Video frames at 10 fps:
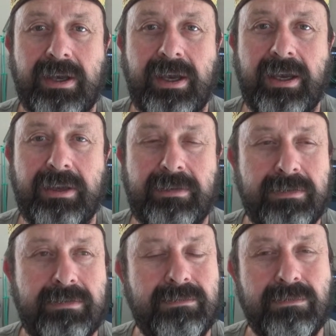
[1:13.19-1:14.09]

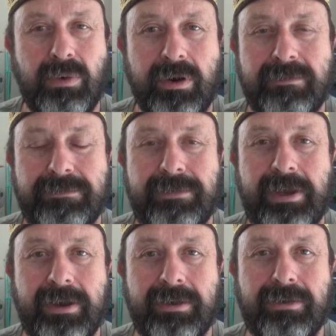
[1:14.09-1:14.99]
And what I've
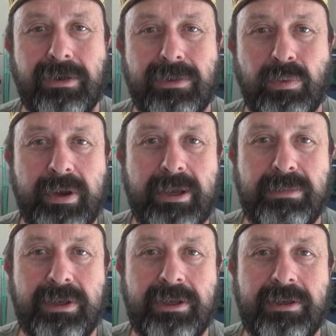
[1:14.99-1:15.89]
found on the
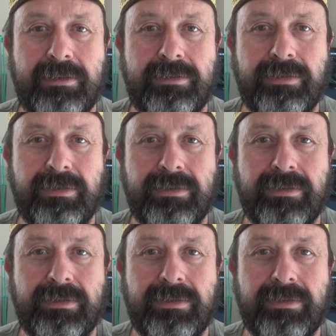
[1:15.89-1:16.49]
web is